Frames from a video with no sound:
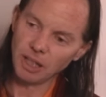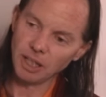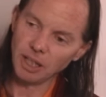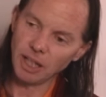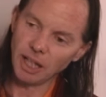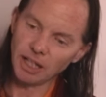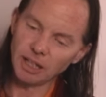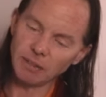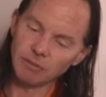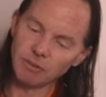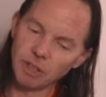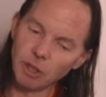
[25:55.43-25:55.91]
a
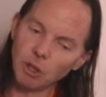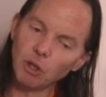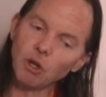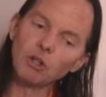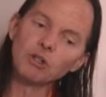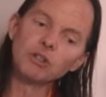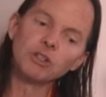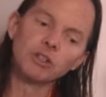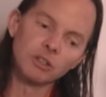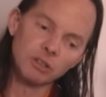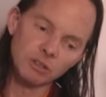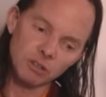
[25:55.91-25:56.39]
lot of the
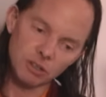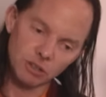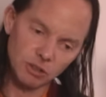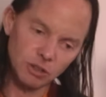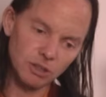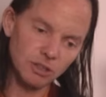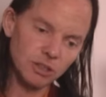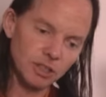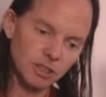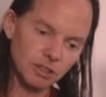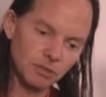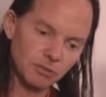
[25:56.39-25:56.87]
older
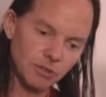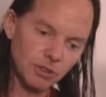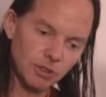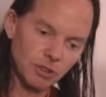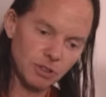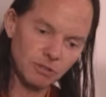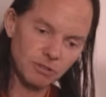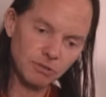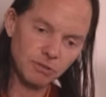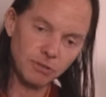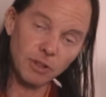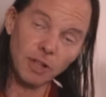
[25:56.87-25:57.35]
sources
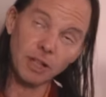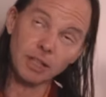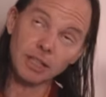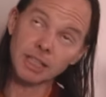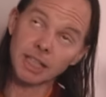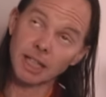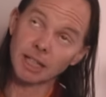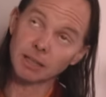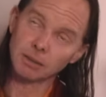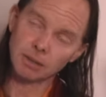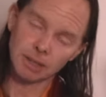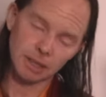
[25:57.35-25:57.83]
for, for our
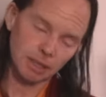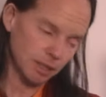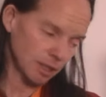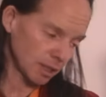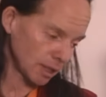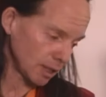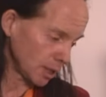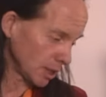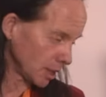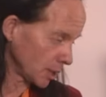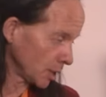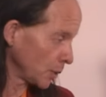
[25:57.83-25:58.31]
tantric
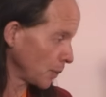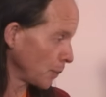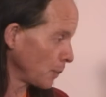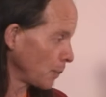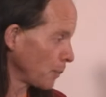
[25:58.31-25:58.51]
studies.